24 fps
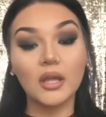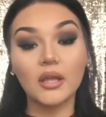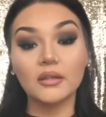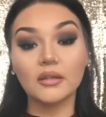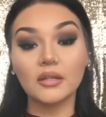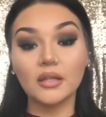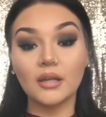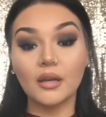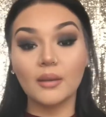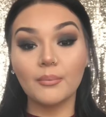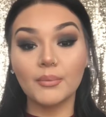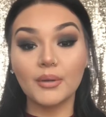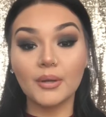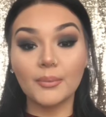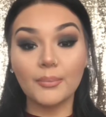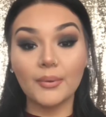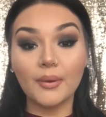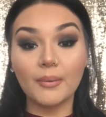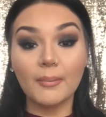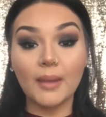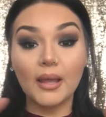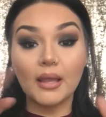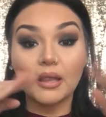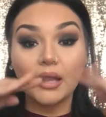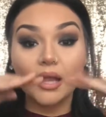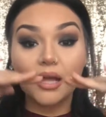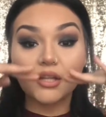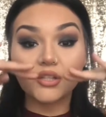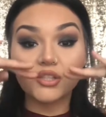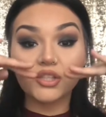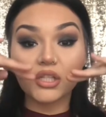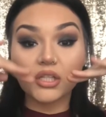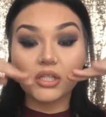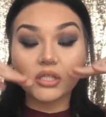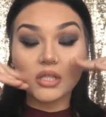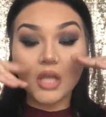And then I'm going to put my
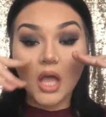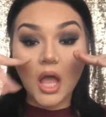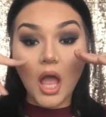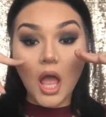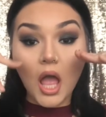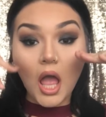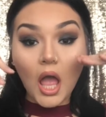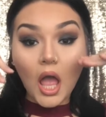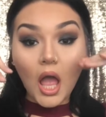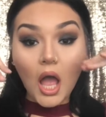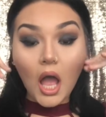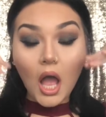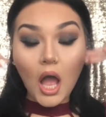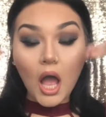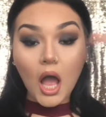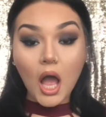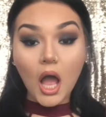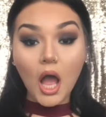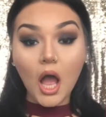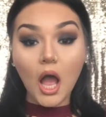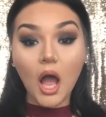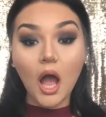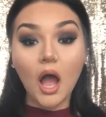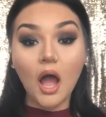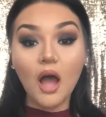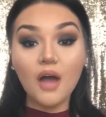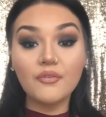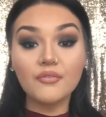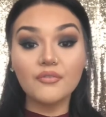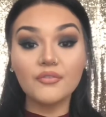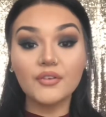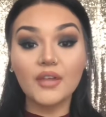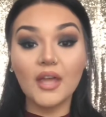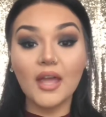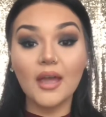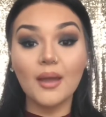lashes
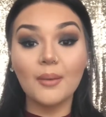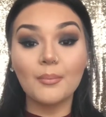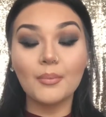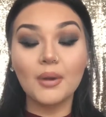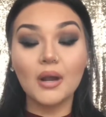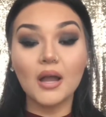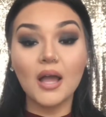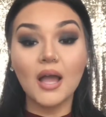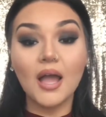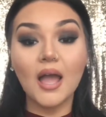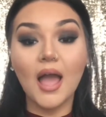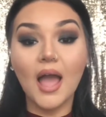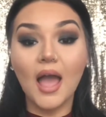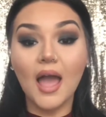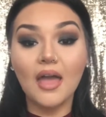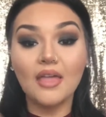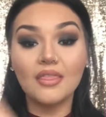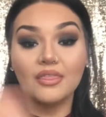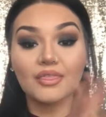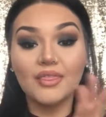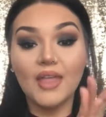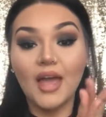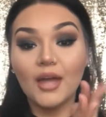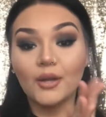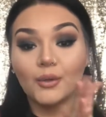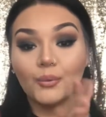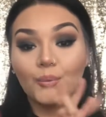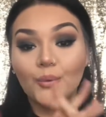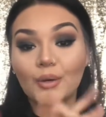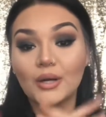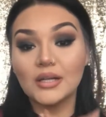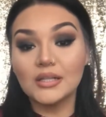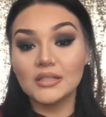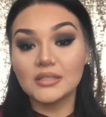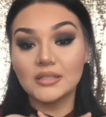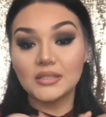off camera, and then
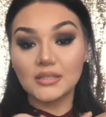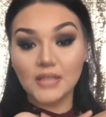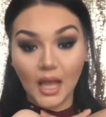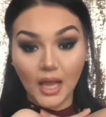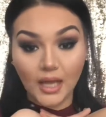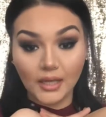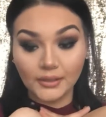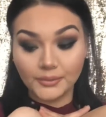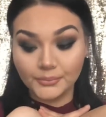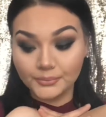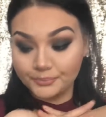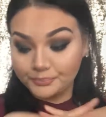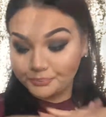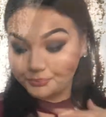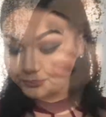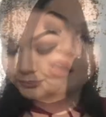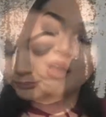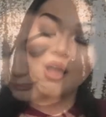we're done.